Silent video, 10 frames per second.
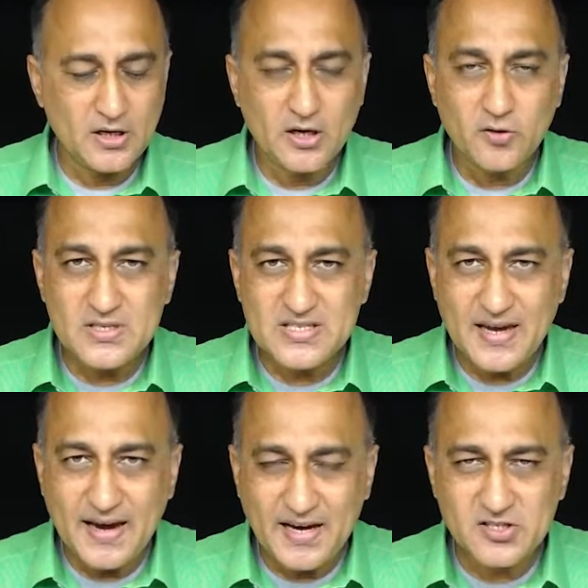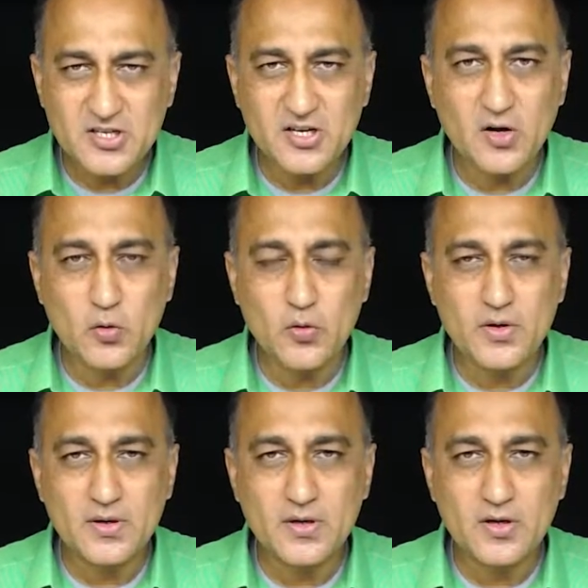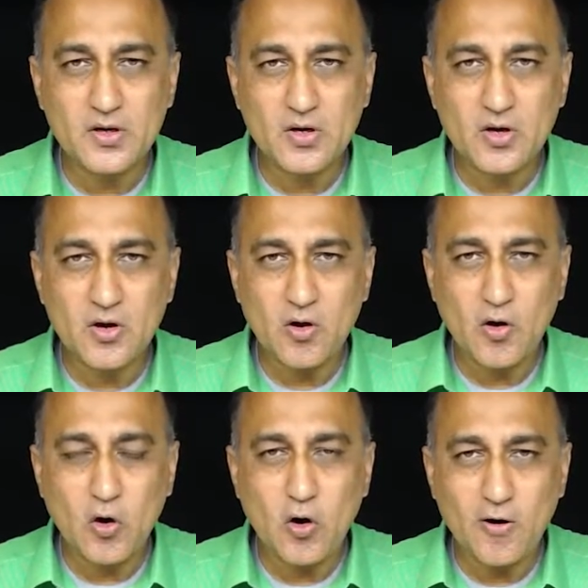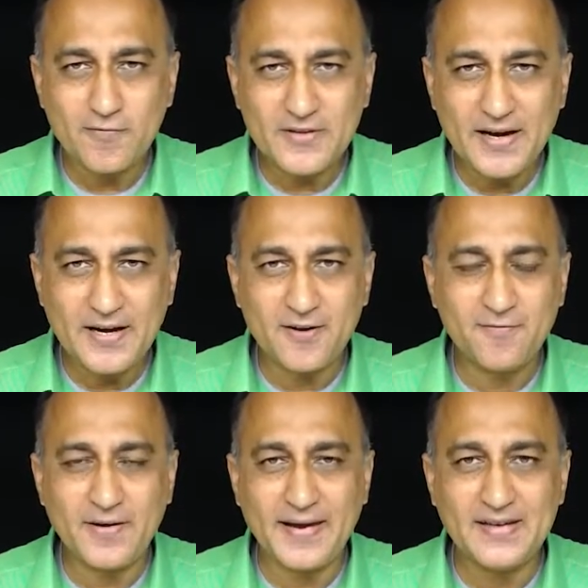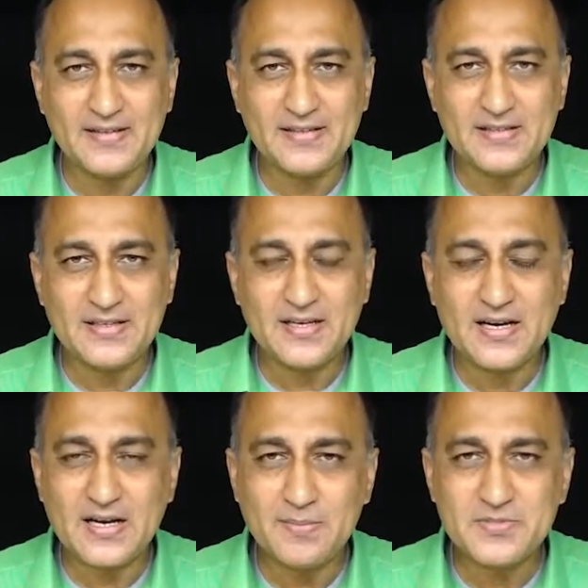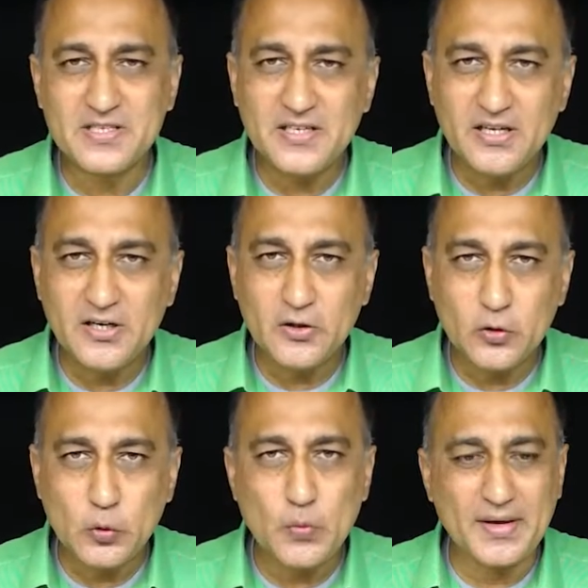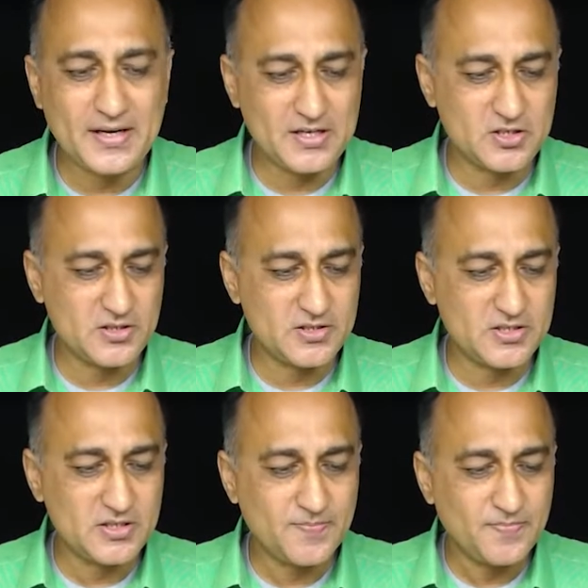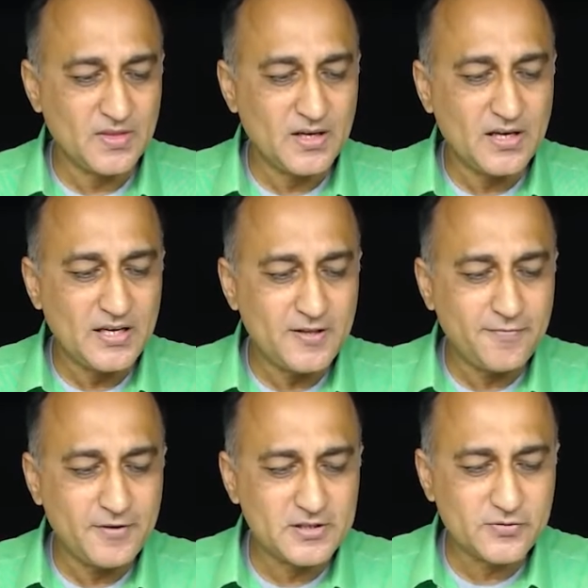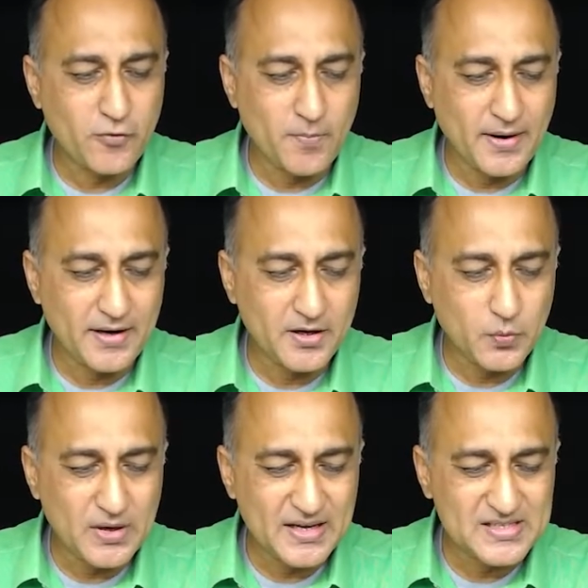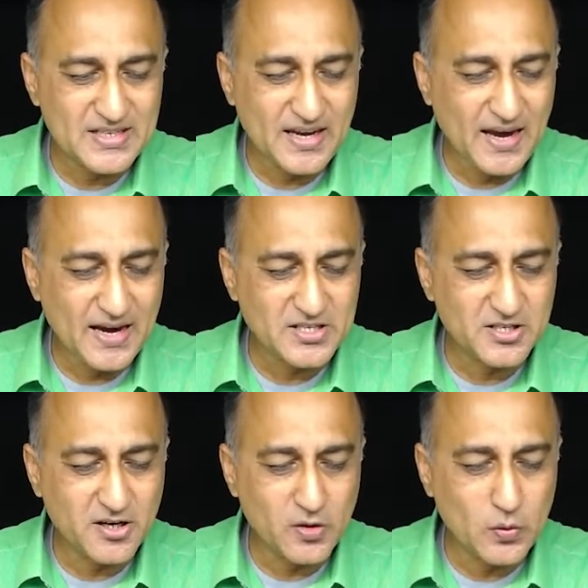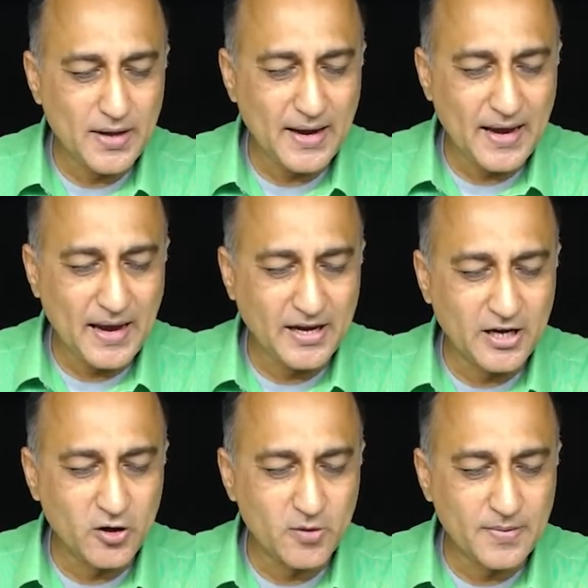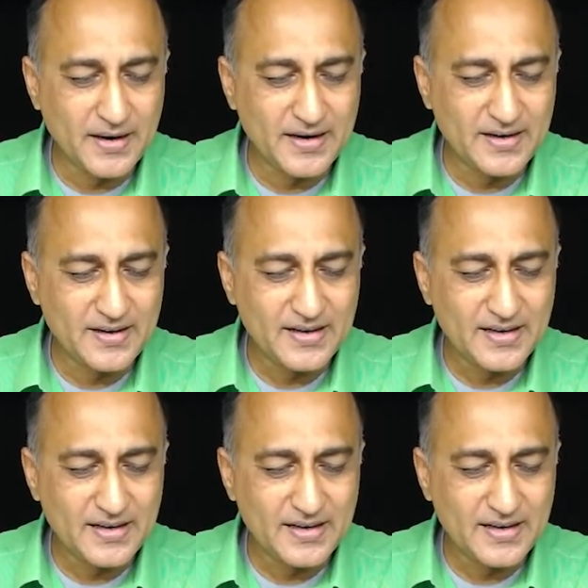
Now this hash include of the header file comes in two variations. In the first format, we can say hash include angular bracket